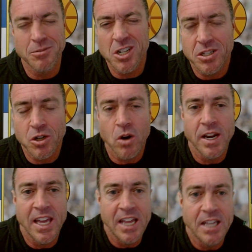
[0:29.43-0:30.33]
I'm just
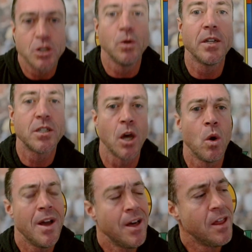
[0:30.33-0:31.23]
starting to get into it.
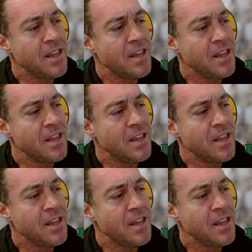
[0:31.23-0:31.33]
So